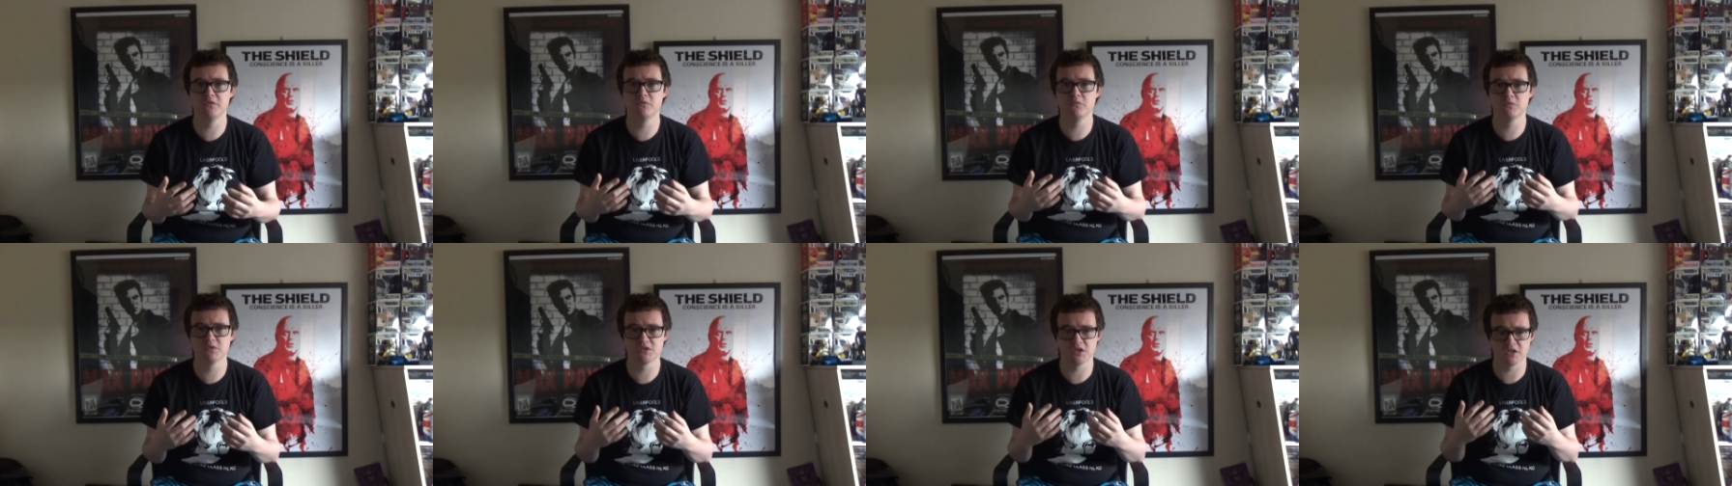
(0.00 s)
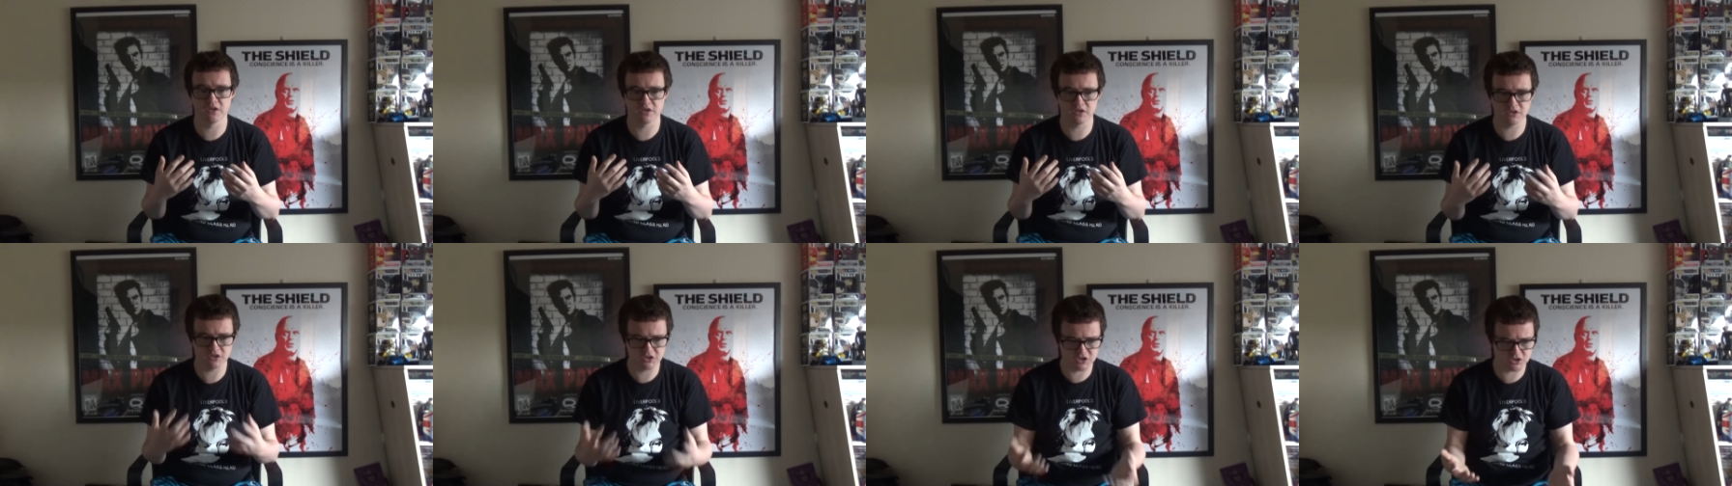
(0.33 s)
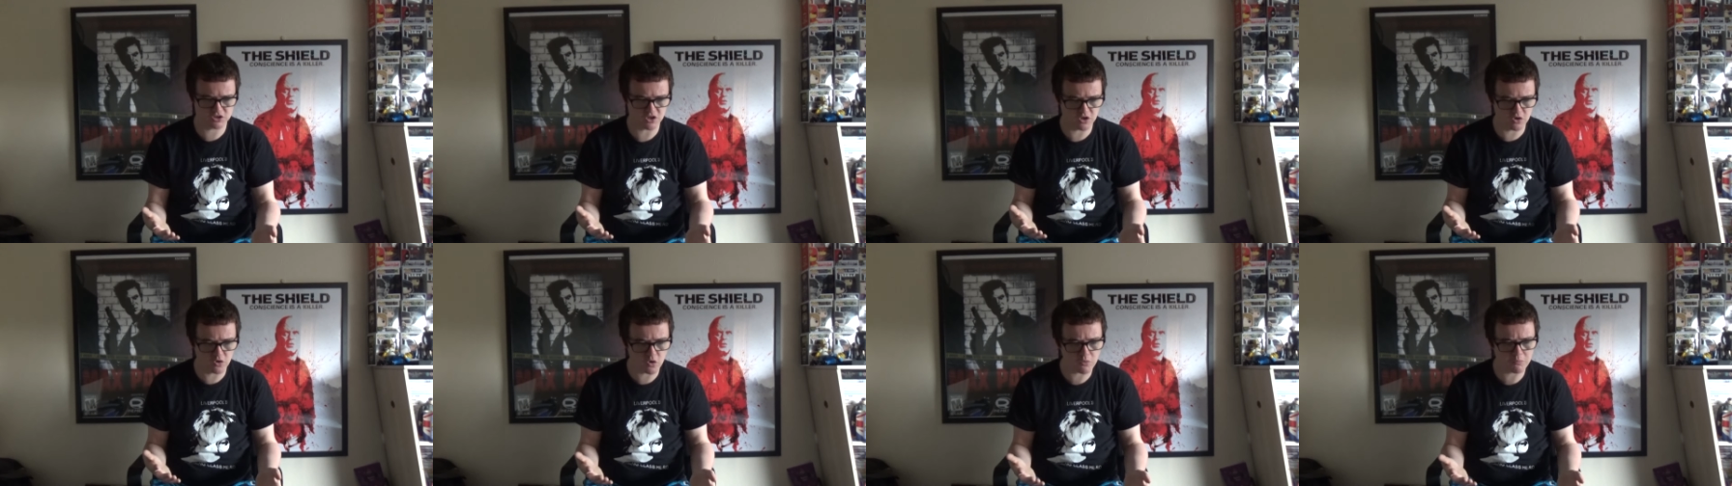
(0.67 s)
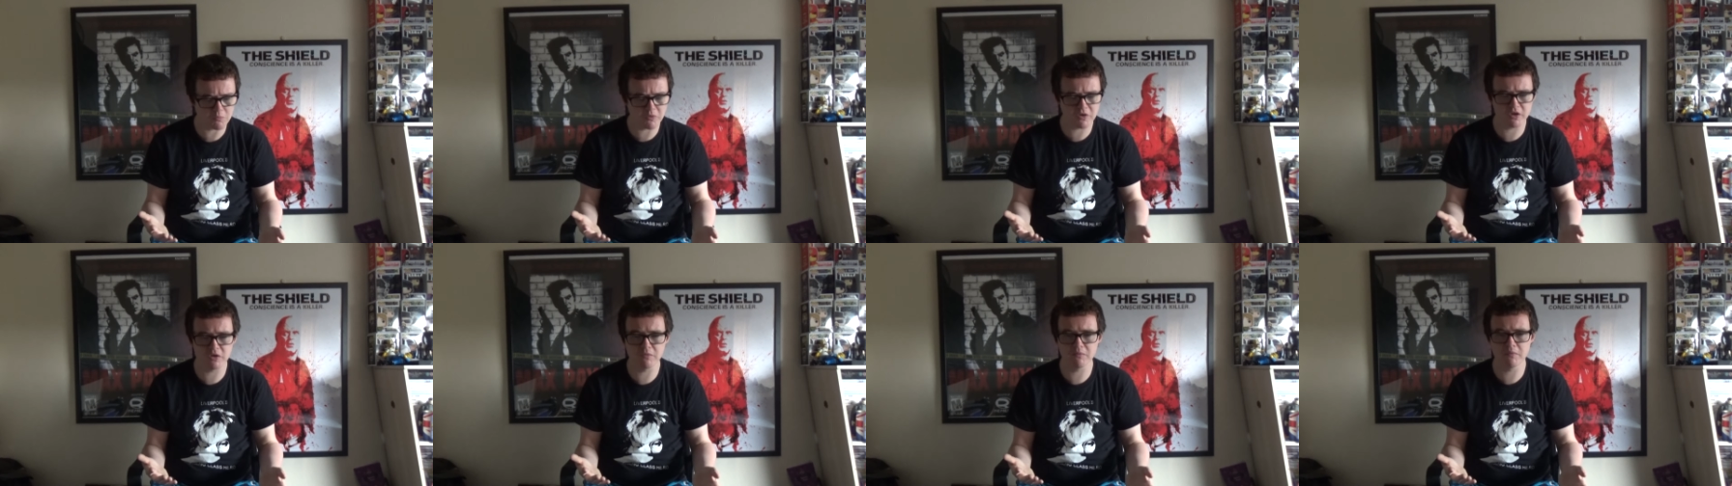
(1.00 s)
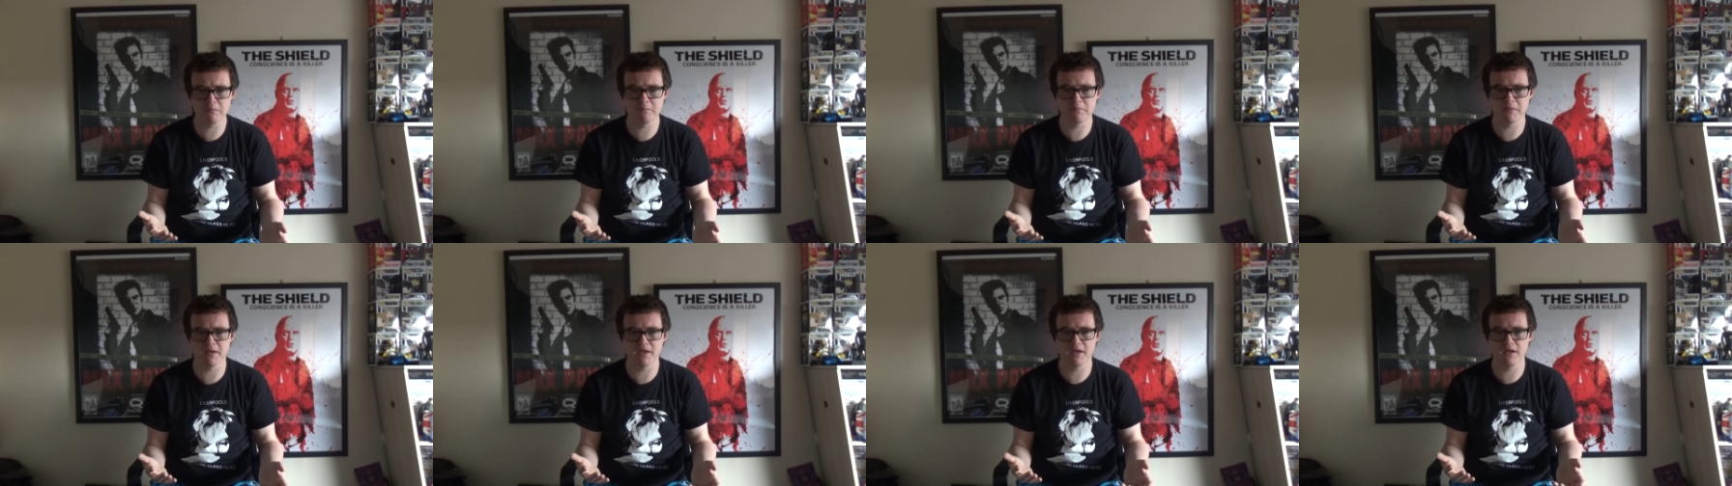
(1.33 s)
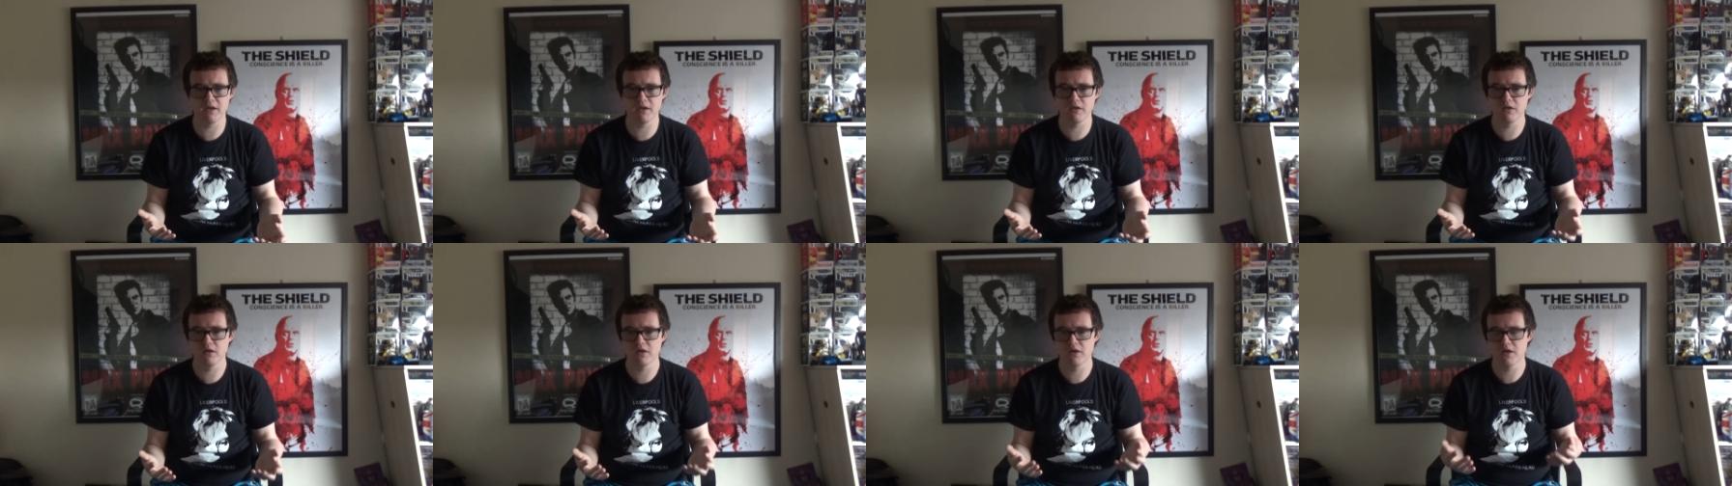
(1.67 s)
was a, just a normal human
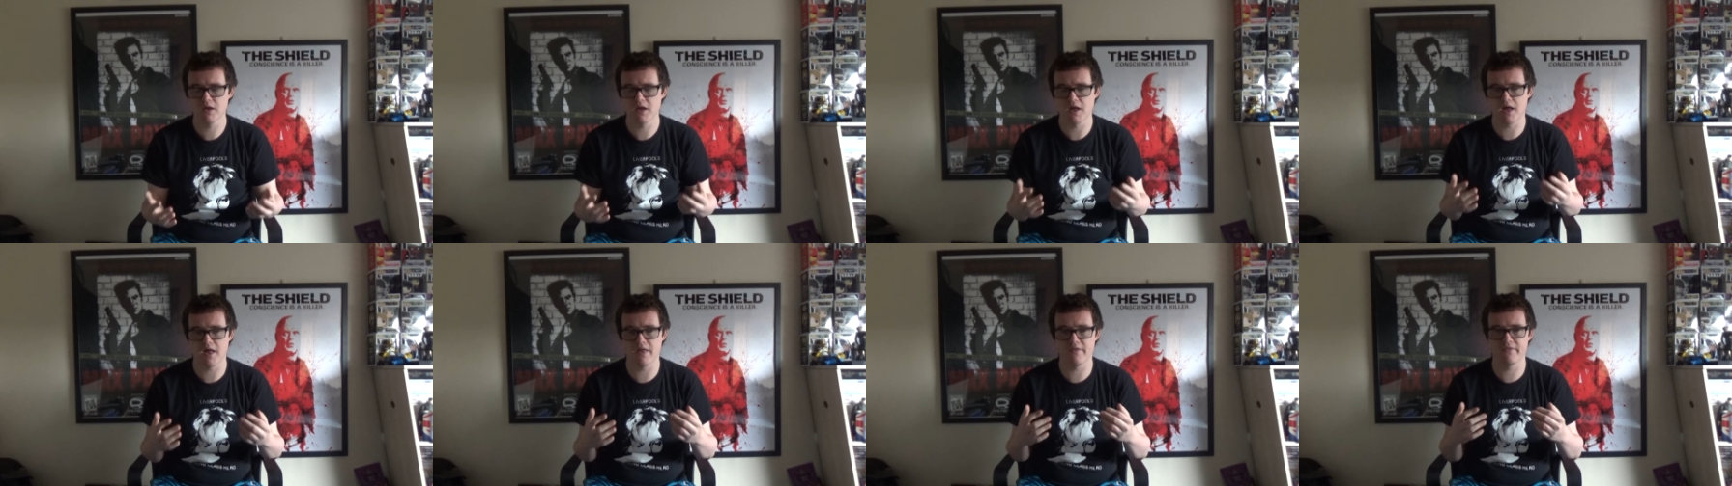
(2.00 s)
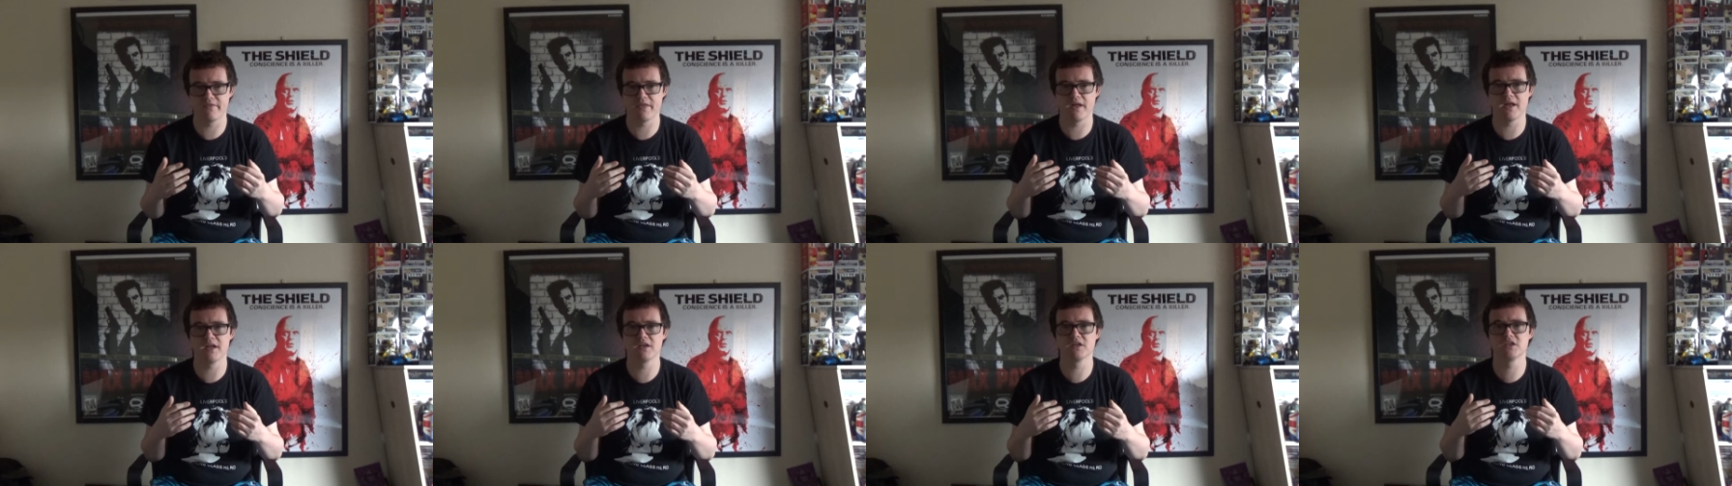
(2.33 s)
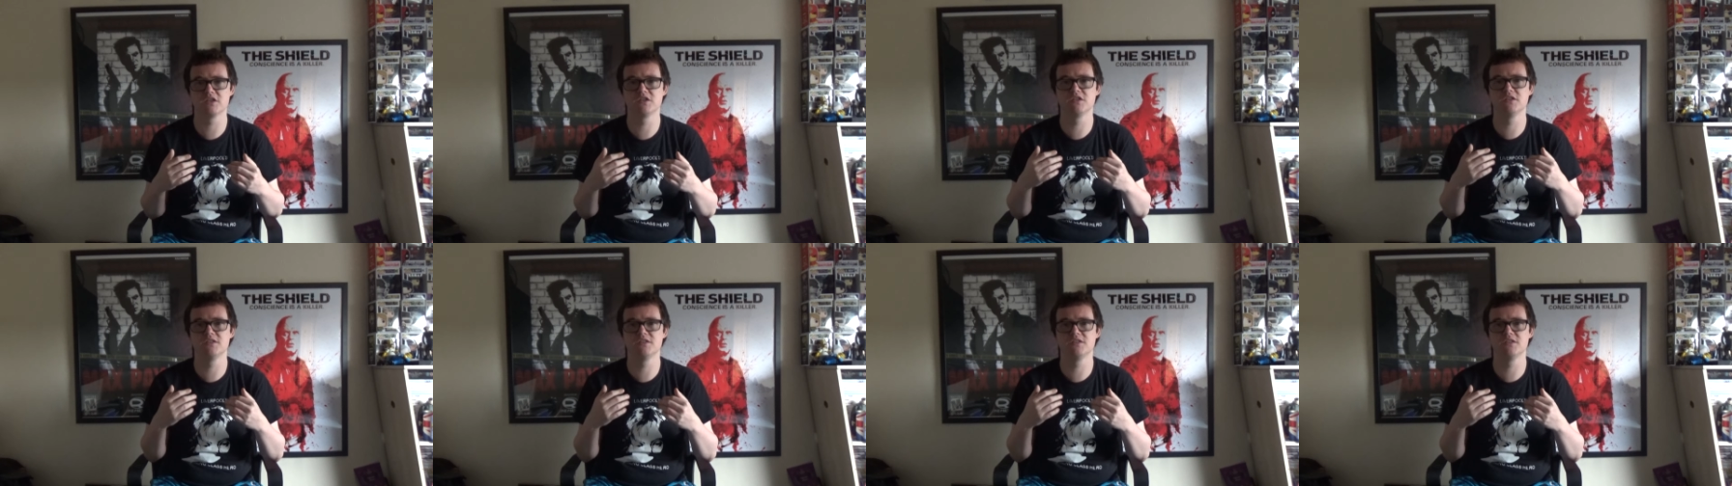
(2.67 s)
being and that